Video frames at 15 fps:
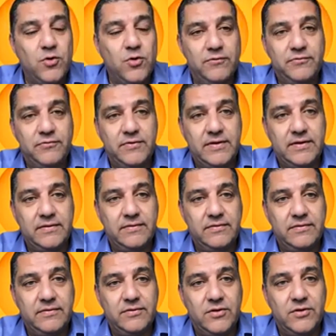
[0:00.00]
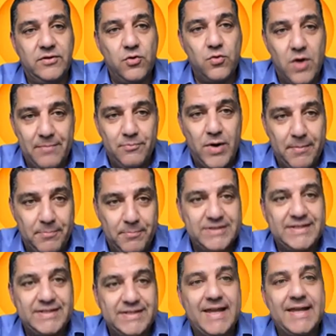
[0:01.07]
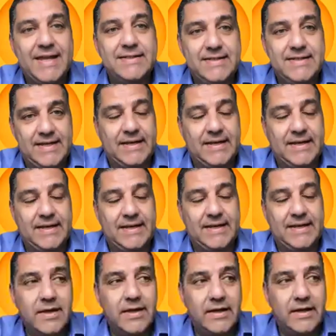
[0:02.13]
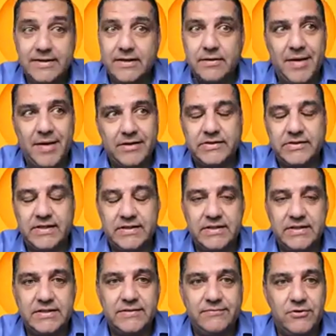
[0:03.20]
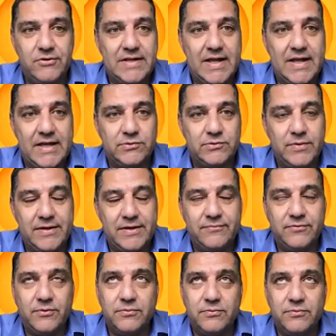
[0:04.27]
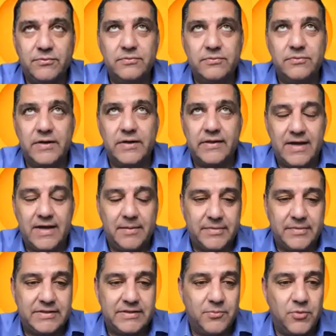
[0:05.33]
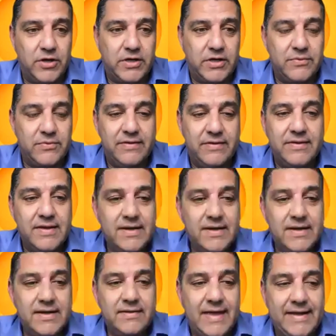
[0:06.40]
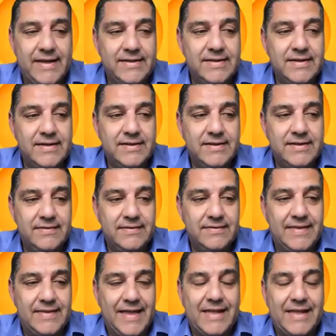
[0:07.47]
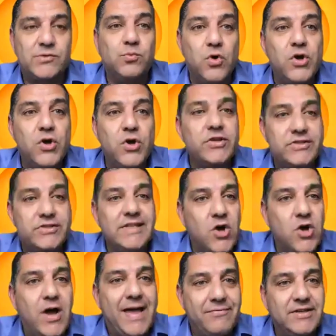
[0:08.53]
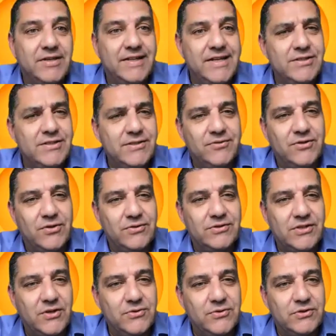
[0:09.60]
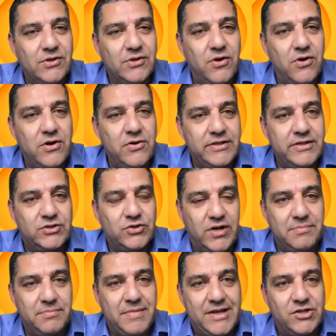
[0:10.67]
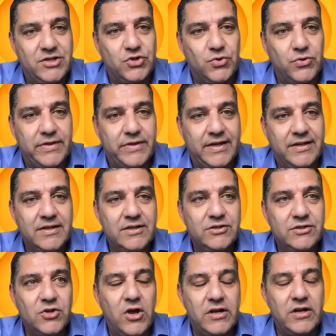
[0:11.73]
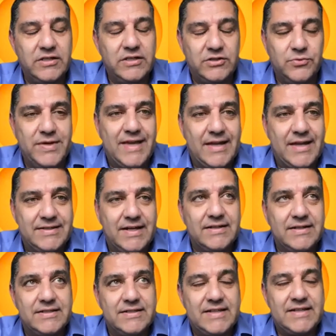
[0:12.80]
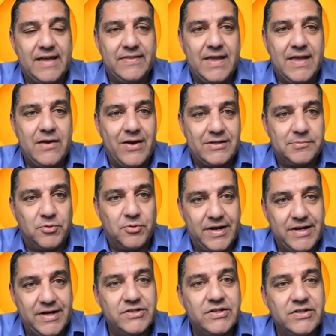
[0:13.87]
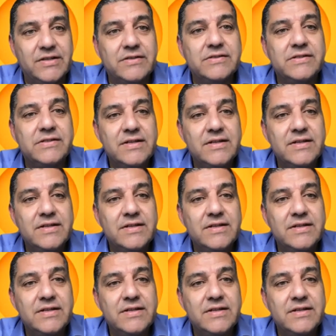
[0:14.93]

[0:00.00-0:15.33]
of who I'm representing, and I did about six interviews last week for one of the companies I'm working with, then that's worse than not having an interview. So, so I always try and mm. make sure that not only do we get to understand their aspirations,